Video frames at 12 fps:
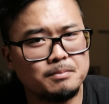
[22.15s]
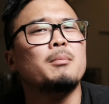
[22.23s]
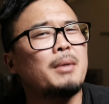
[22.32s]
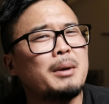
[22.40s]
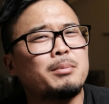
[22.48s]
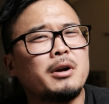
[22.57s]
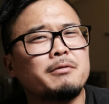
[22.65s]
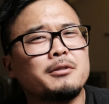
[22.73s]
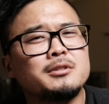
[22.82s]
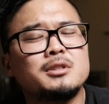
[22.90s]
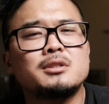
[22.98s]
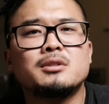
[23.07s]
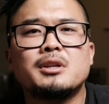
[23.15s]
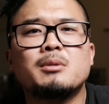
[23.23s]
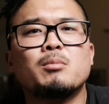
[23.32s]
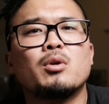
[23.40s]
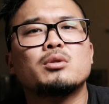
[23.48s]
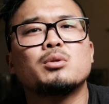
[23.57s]
My preferences lean
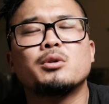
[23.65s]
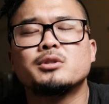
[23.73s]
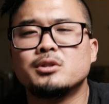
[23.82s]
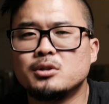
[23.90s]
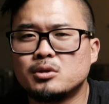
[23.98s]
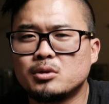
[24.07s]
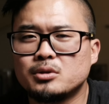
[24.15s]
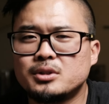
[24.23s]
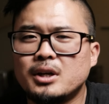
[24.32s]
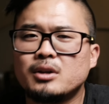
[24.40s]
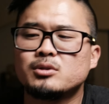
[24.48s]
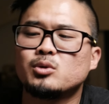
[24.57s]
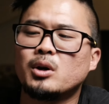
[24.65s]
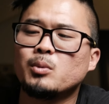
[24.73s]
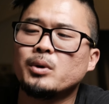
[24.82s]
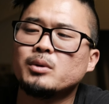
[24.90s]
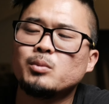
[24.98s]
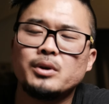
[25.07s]
more towards a neutral sound, so I
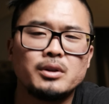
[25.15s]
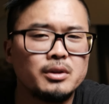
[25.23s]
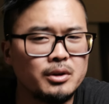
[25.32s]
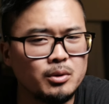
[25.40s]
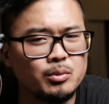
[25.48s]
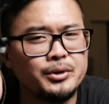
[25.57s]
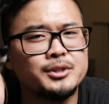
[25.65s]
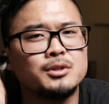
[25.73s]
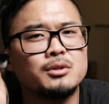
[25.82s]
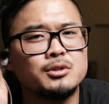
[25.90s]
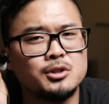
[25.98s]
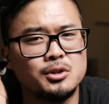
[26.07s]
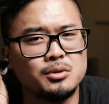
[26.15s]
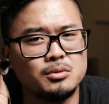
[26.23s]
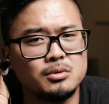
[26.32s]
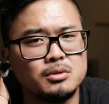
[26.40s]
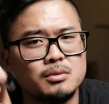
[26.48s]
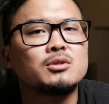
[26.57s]
went with the original Chus.